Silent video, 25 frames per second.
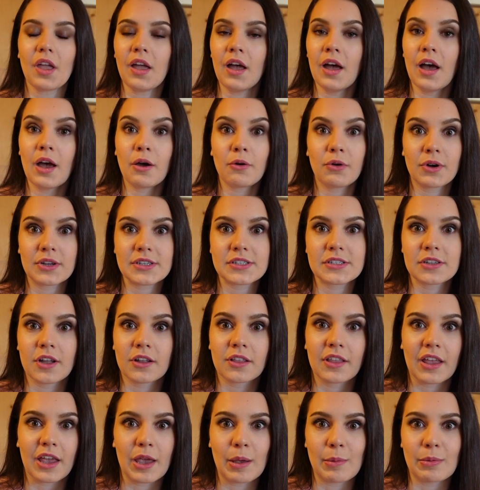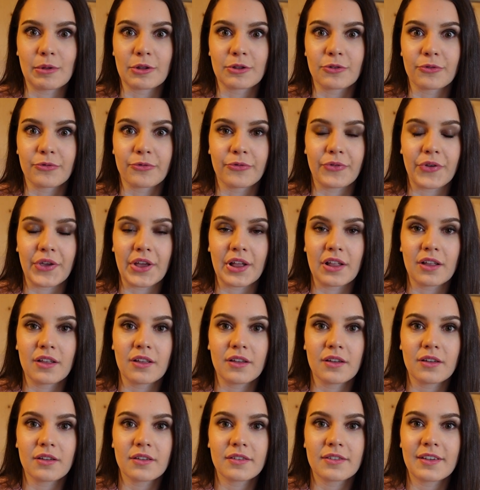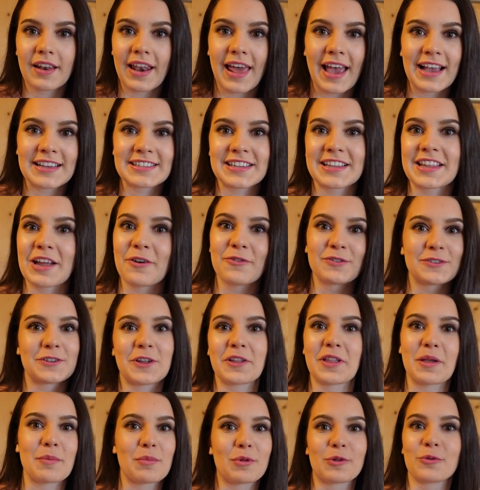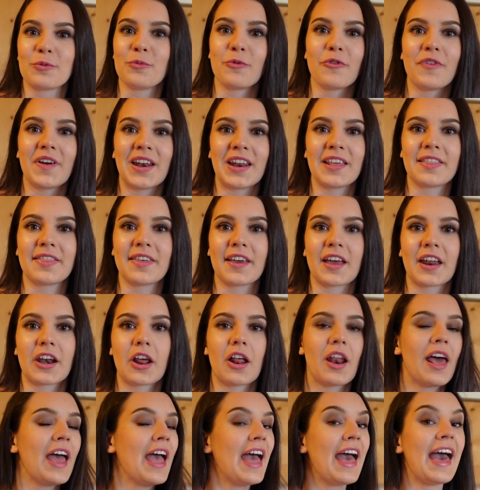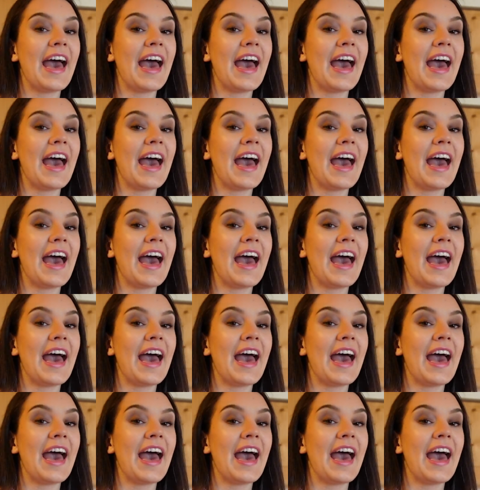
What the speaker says: I was not able to feel the legs and I was not able to move anything at all.